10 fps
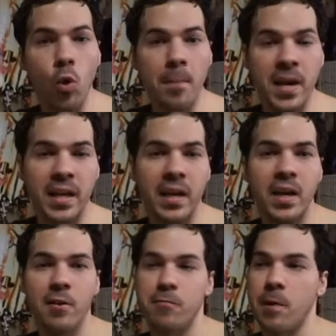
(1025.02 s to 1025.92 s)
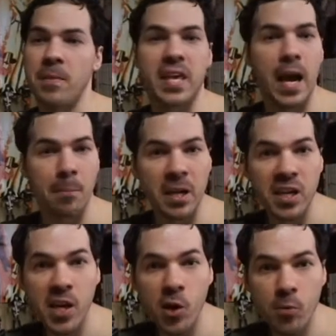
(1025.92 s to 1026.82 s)
woman from the
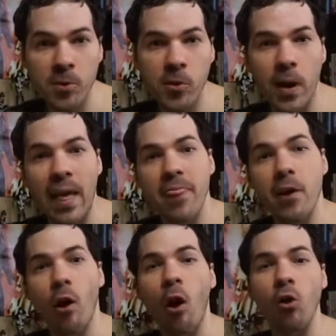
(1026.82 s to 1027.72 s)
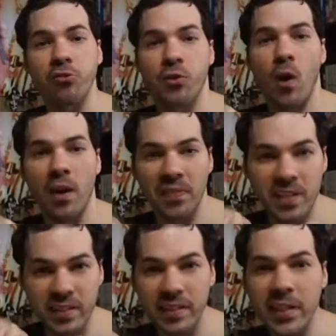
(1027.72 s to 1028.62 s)
Yaminobu, and they're also on
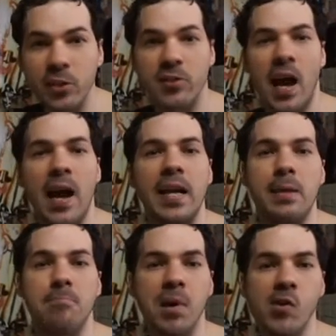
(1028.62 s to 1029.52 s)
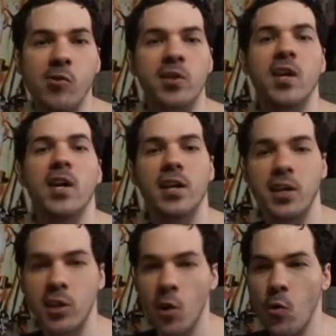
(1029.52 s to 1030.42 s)
this little tiny boat
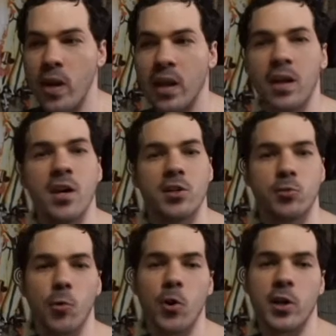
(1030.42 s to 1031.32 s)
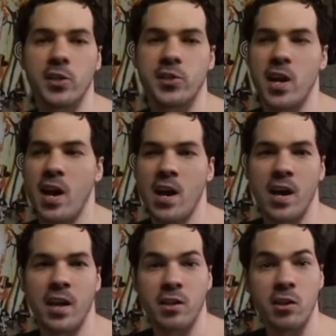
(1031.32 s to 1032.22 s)
going towards,
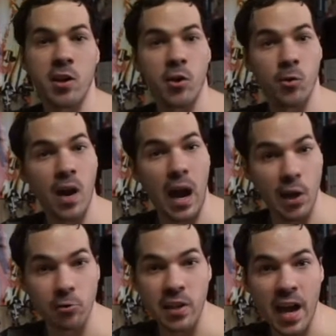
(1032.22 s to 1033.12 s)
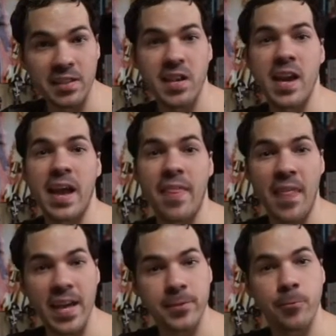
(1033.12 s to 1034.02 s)
you know, Hakodate,
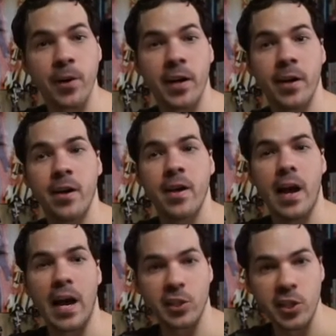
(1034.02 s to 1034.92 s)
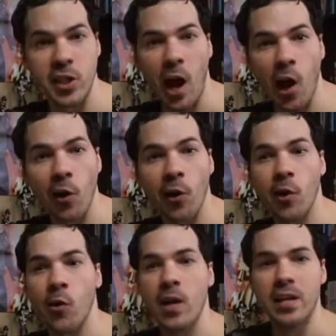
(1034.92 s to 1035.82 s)
and that's where
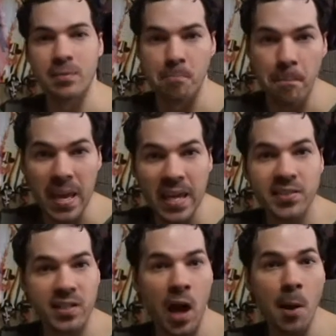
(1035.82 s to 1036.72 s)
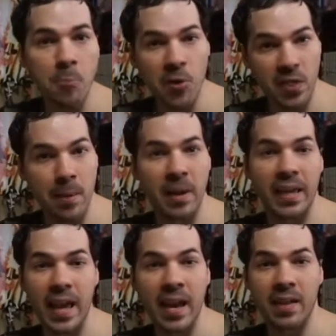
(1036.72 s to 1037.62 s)
Ashitaro meets up with them
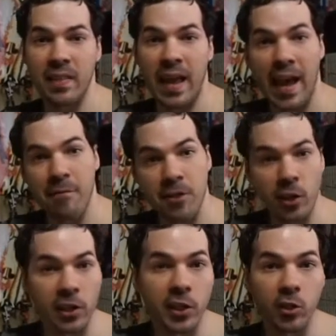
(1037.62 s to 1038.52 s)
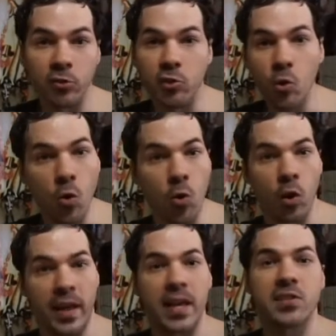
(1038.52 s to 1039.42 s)
again, and they have their little
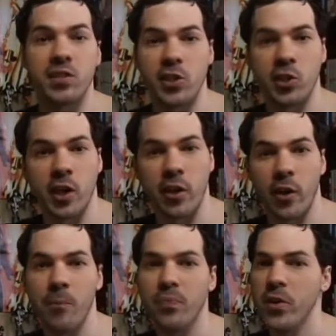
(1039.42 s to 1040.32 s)
duel against each other.